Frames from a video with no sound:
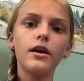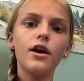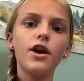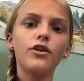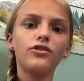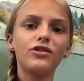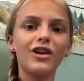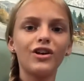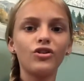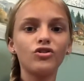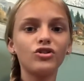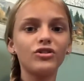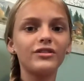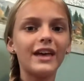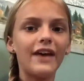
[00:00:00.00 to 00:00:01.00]
So you'll
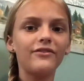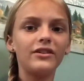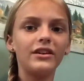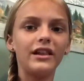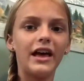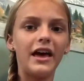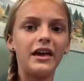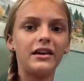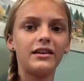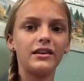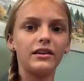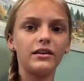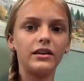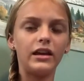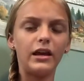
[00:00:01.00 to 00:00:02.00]
just have to
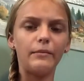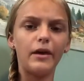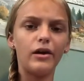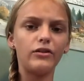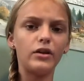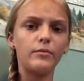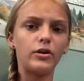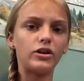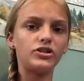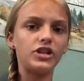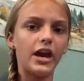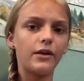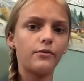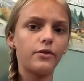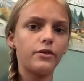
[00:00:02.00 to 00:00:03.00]
email them or check
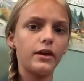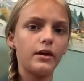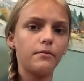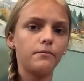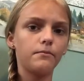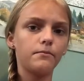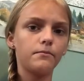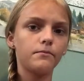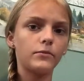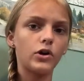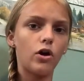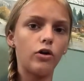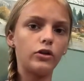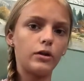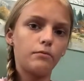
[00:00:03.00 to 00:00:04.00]
with them, call
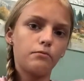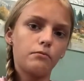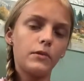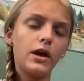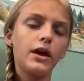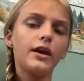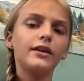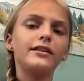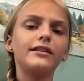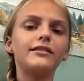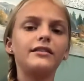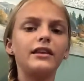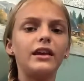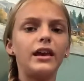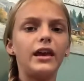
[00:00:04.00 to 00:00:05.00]
them to
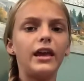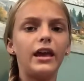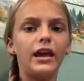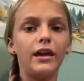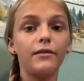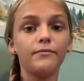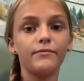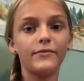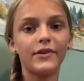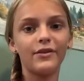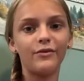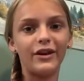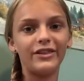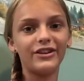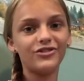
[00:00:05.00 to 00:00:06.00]
see
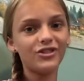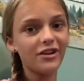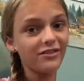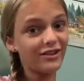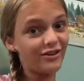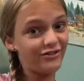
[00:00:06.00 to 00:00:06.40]
what their dress codes